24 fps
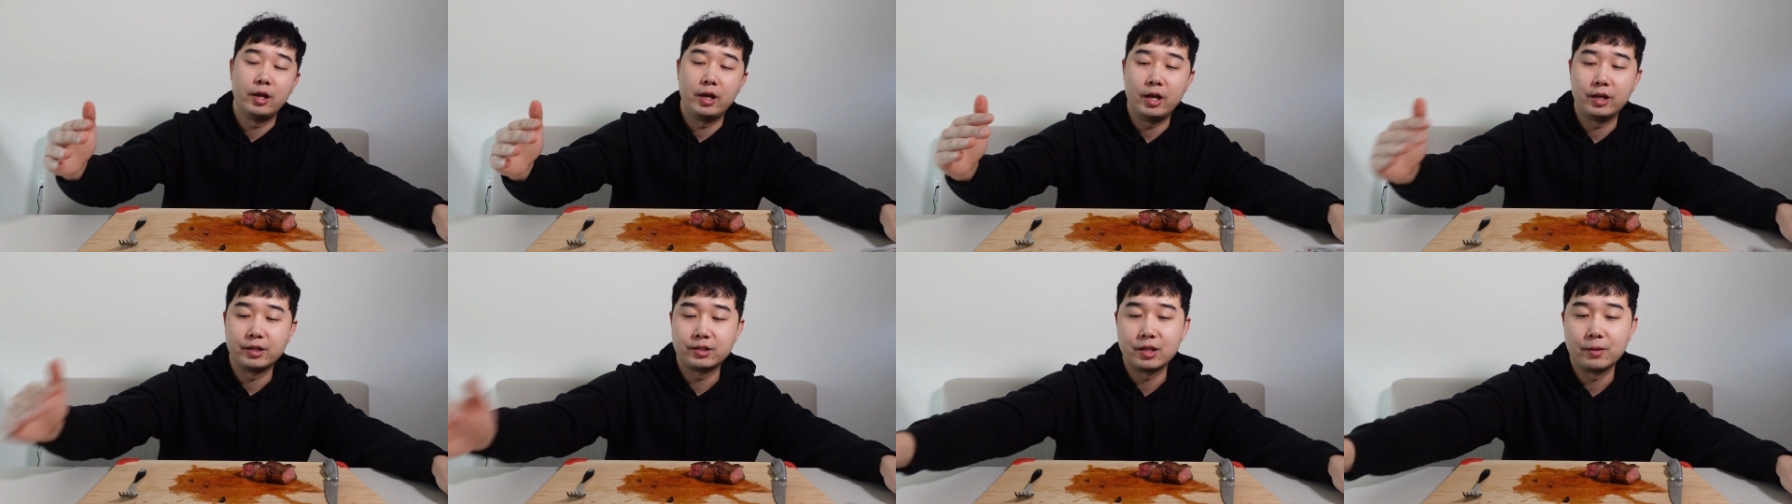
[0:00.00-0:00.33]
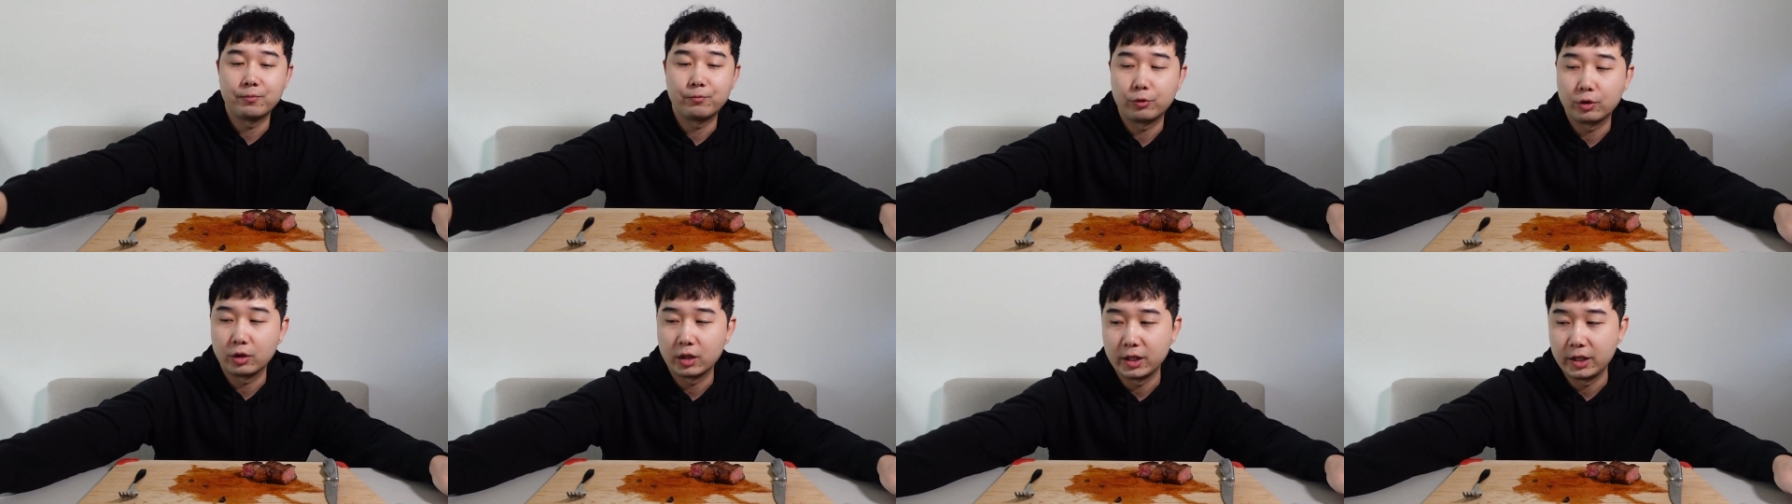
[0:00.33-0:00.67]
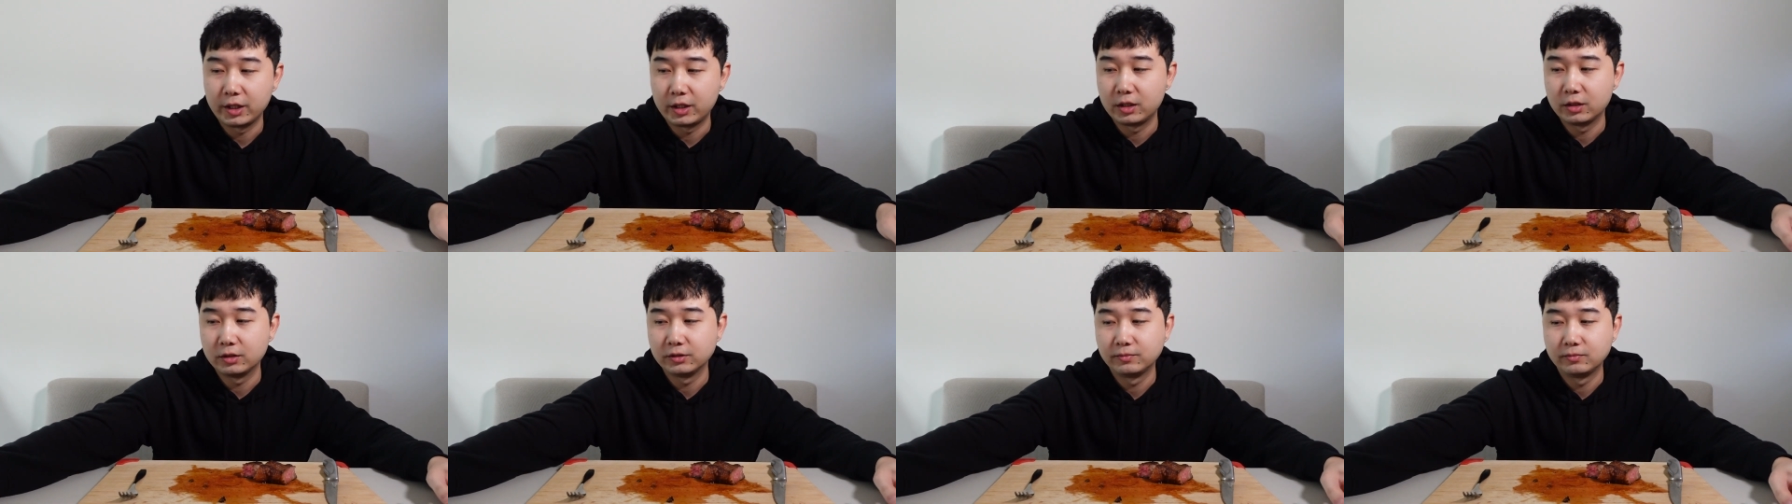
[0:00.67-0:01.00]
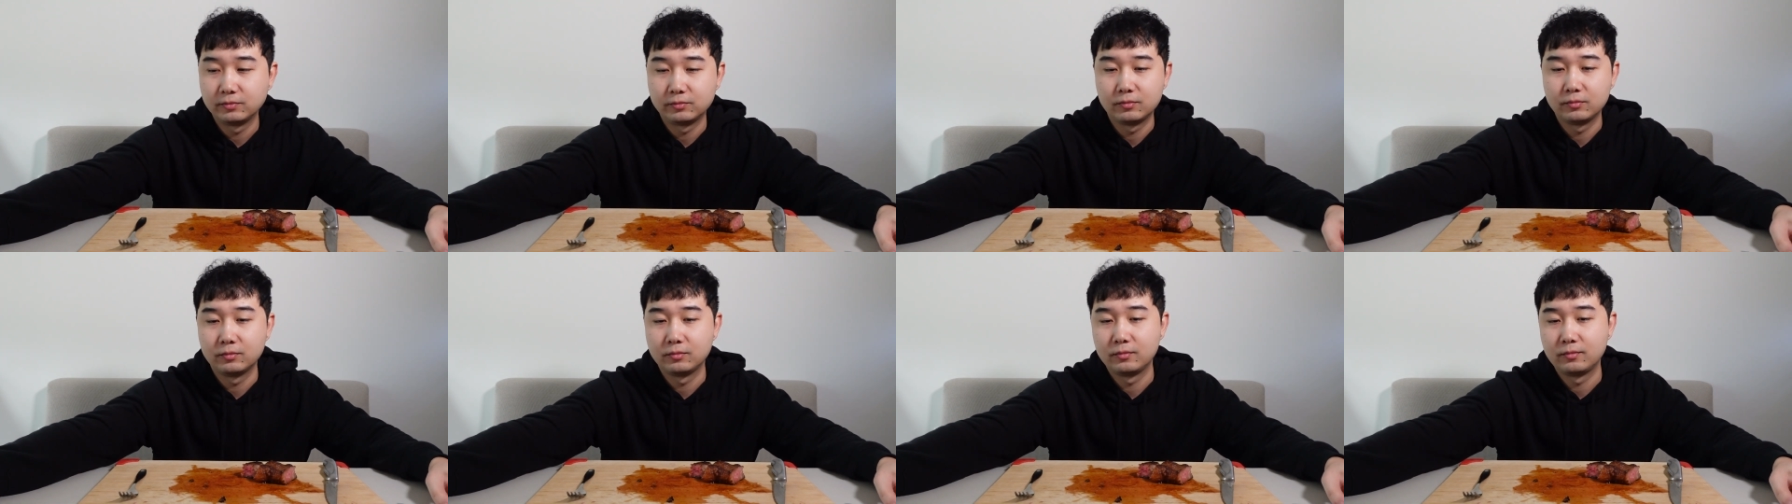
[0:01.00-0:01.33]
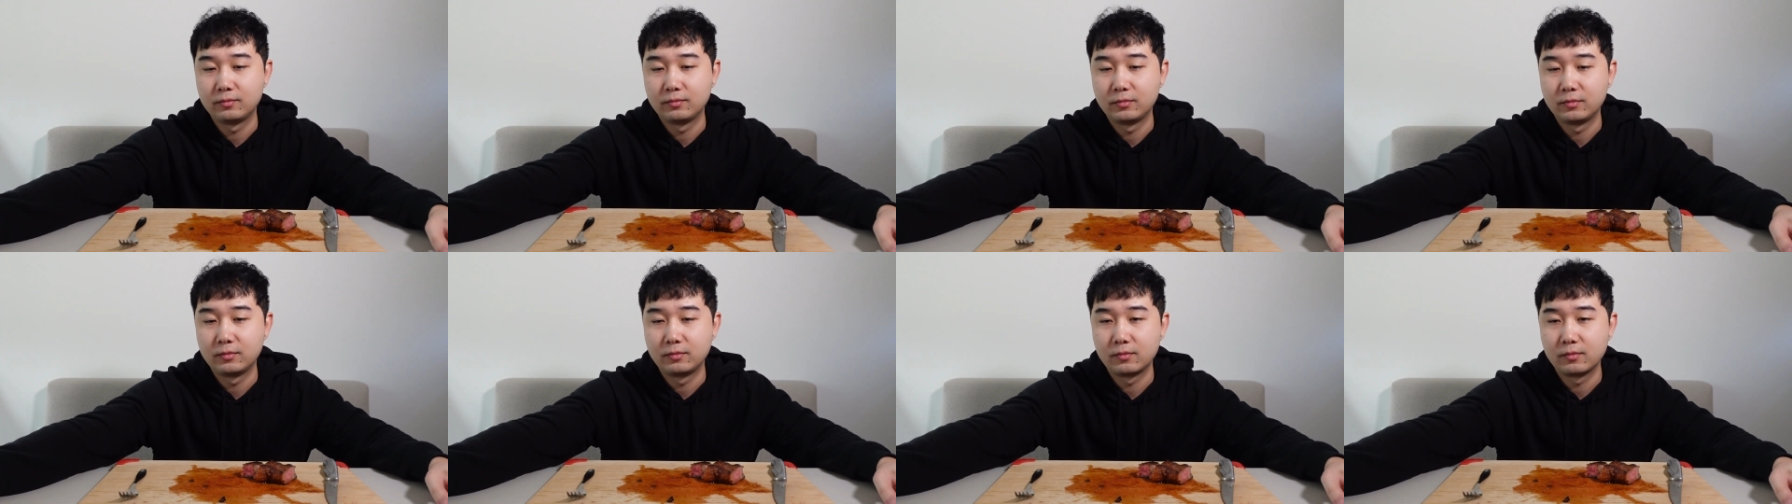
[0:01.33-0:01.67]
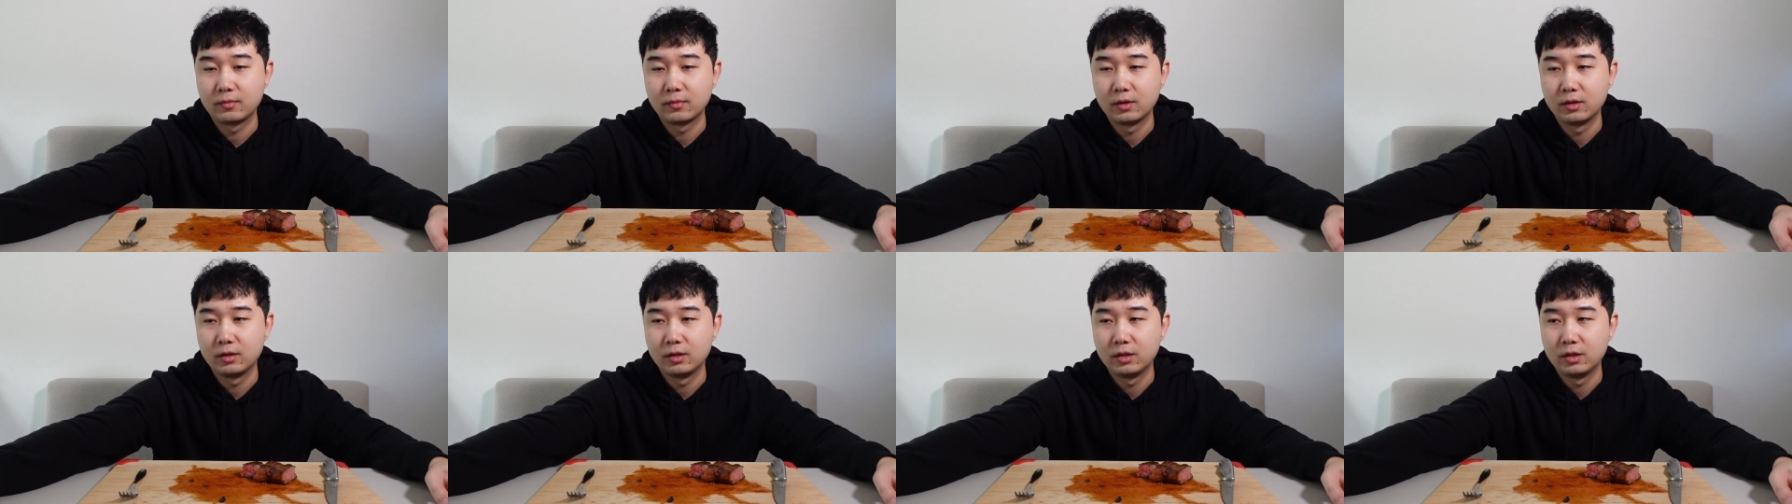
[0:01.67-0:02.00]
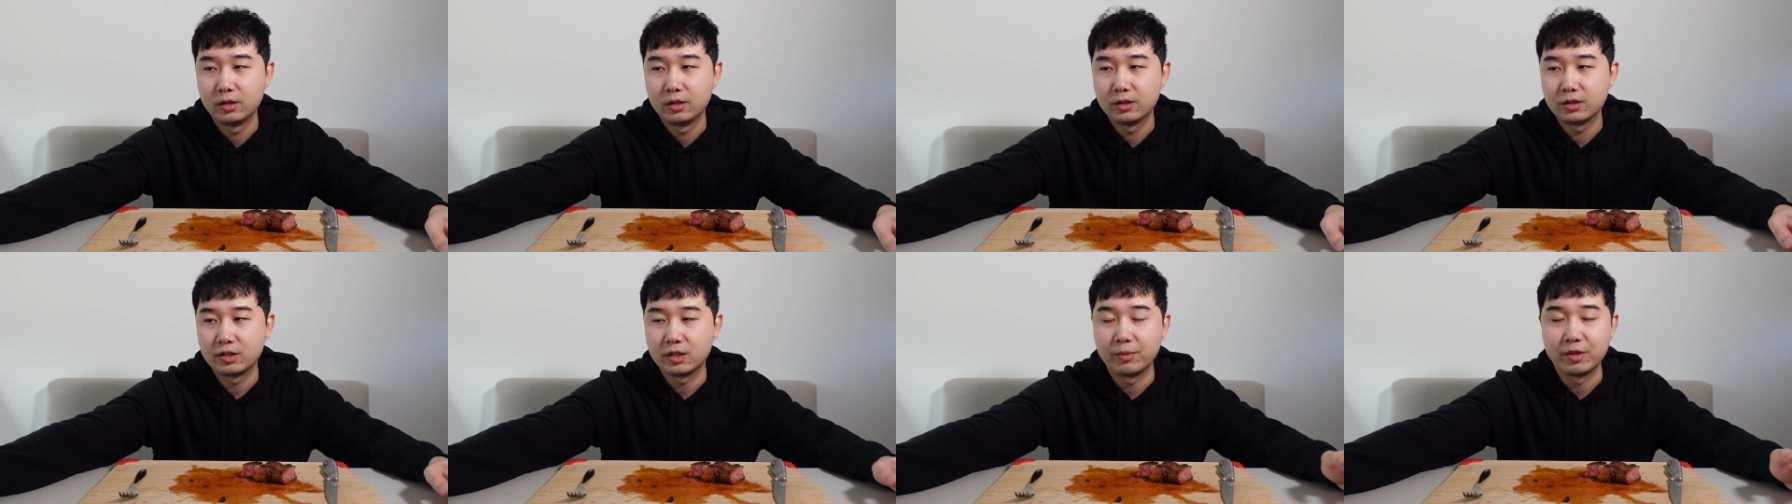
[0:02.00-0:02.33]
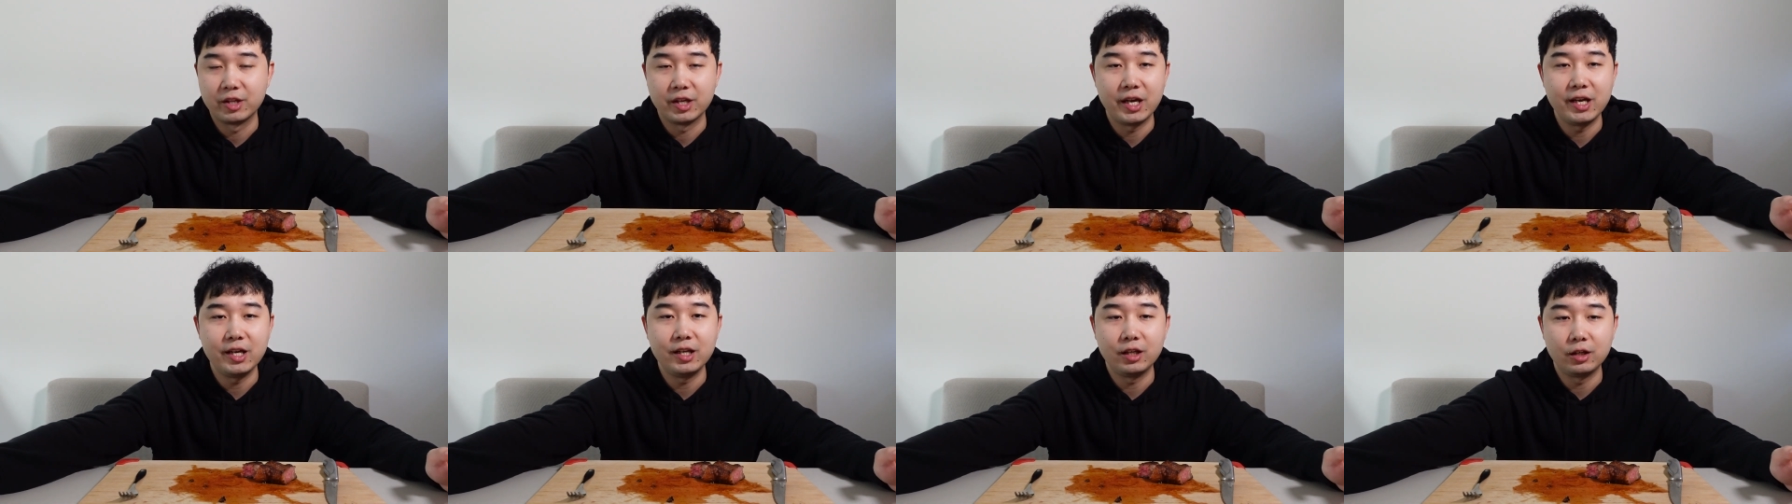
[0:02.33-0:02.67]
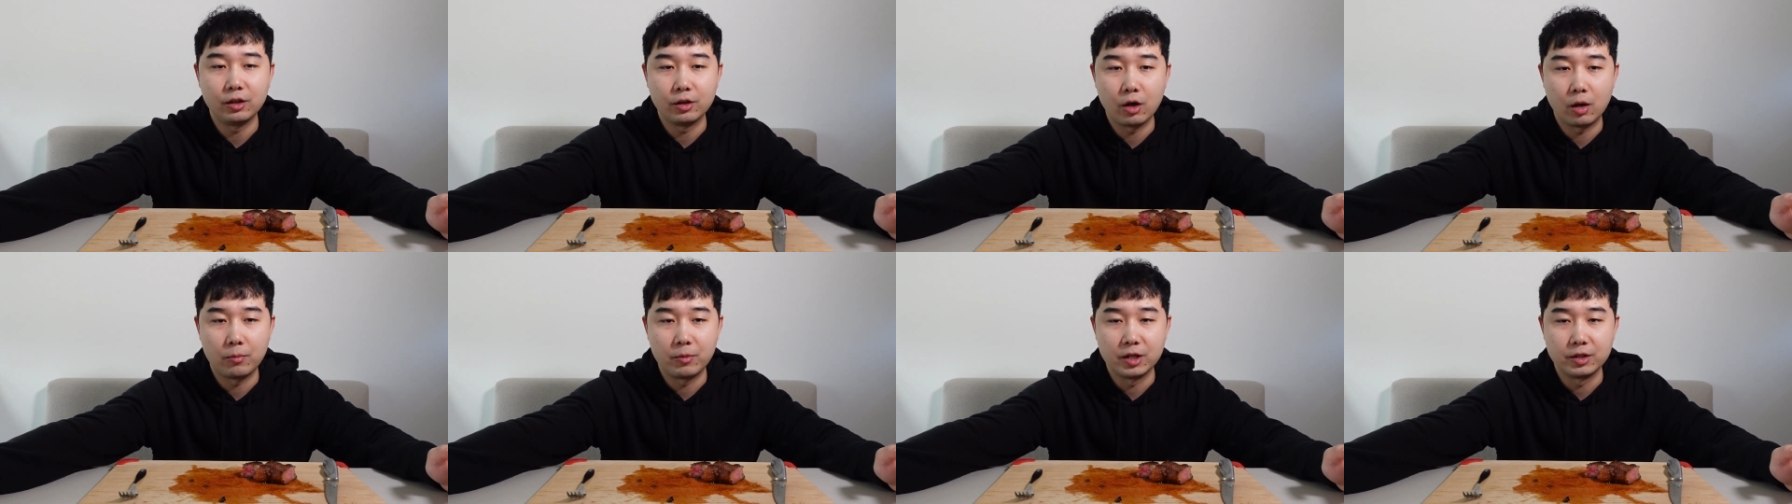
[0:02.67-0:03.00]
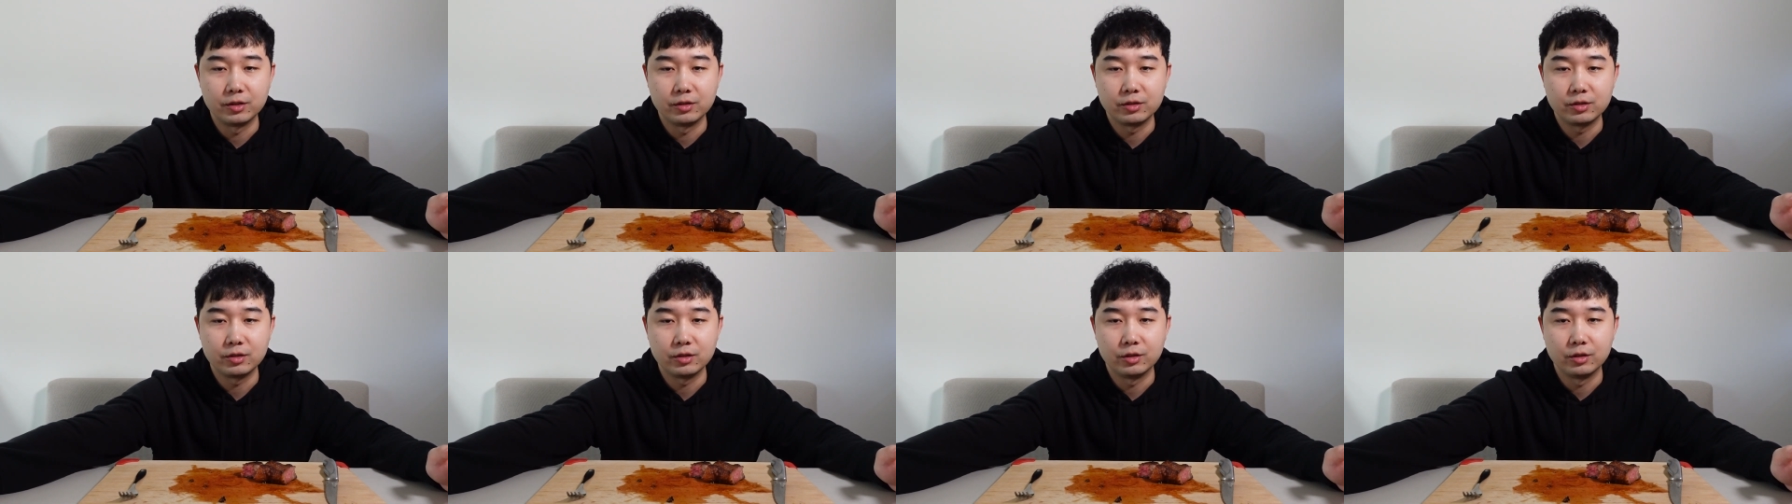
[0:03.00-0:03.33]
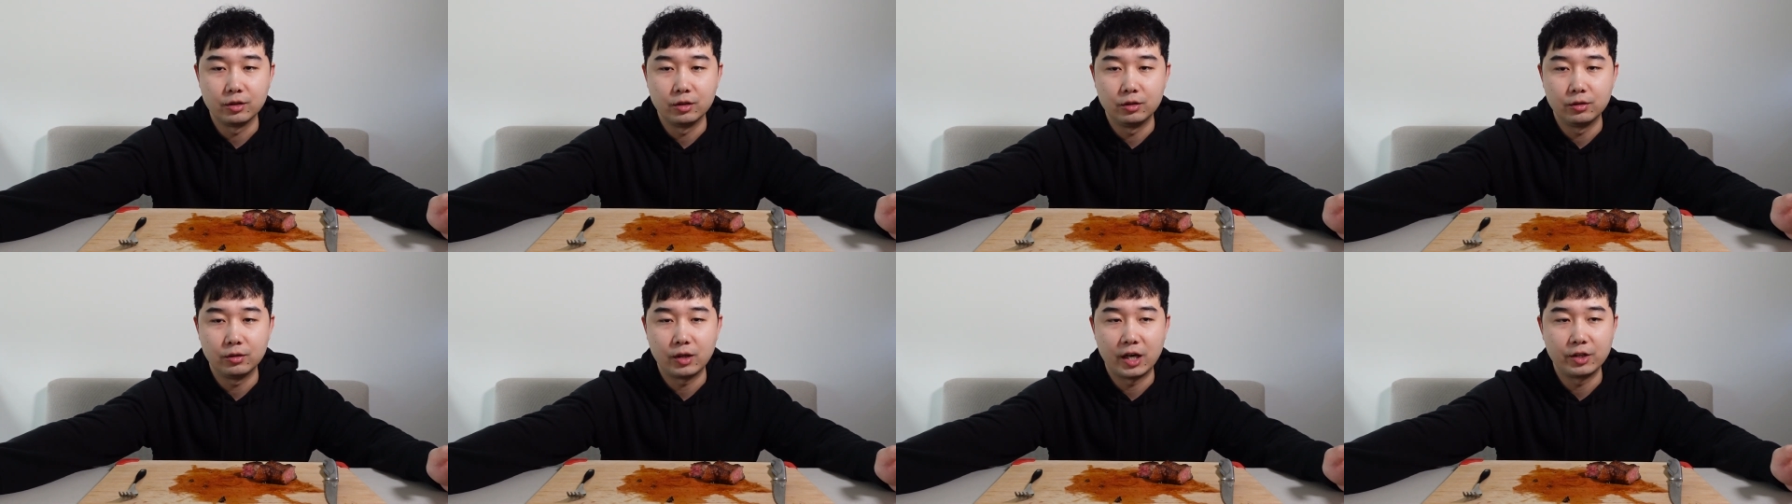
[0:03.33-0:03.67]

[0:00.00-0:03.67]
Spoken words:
Except for like some of the hating comments, you know?